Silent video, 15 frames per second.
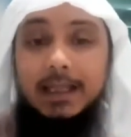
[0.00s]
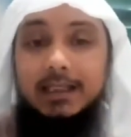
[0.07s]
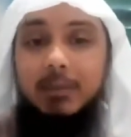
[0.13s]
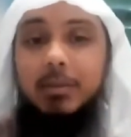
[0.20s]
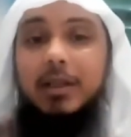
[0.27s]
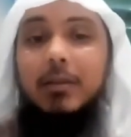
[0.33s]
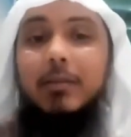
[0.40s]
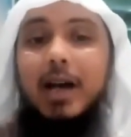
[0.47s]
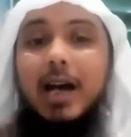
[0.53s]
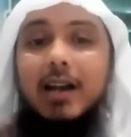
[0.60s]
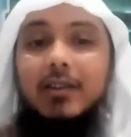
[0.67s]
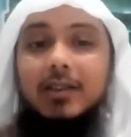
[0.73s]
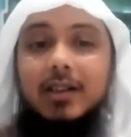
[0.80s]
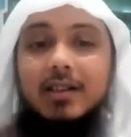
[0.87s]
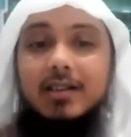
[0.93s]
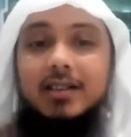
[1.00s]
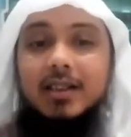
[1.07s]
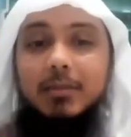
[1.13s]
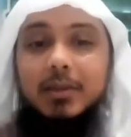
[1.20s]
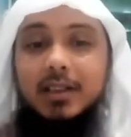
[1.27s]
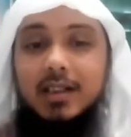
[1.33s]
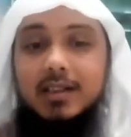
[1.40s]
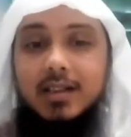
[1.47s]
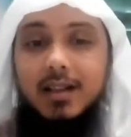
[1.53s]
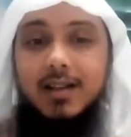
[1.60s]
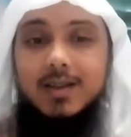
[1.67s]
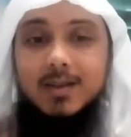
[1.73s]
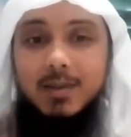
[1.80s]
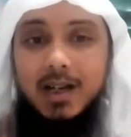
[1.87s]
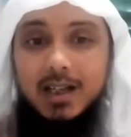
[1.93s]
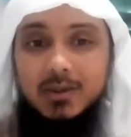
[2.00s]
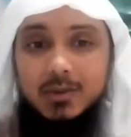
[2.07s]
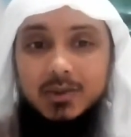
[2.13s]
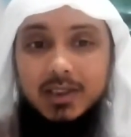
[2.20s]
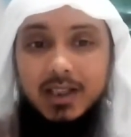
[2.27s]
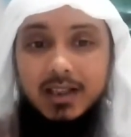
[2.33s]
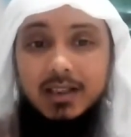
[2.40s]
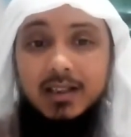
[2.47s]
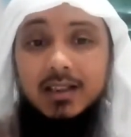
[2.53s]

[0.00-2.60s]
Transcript: They become arrogant and stubborn against Allah subhanahu wa ta'ala.